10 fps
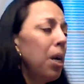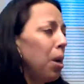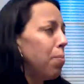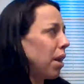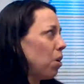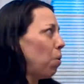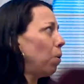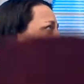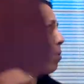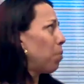But like you
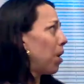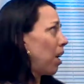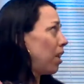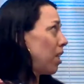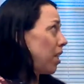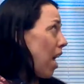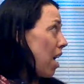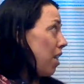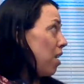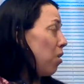hold up the one on this side
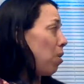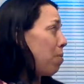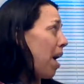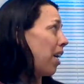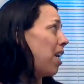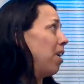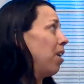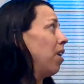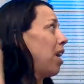and then you go back here,